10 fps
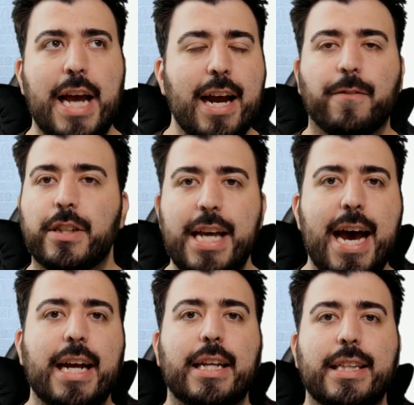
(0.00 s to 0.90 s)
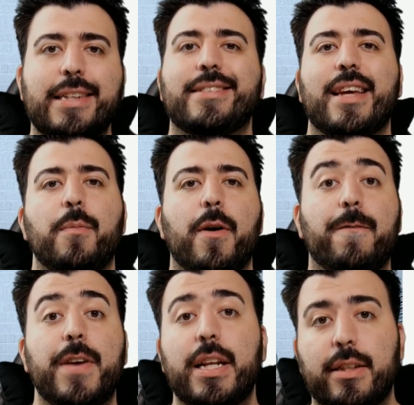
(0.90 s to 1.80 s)
tack for tack the same
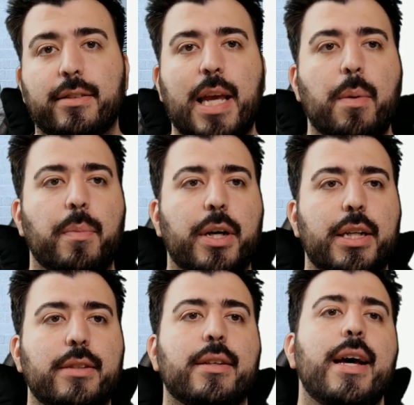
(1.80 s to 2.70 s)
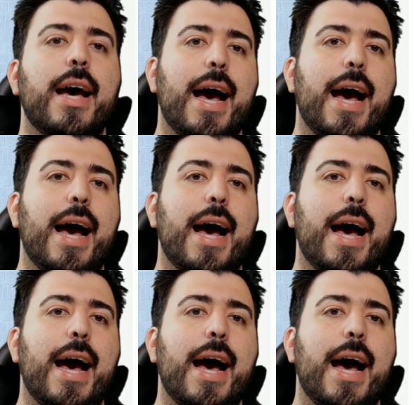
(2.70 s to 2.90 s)
fitness capabilities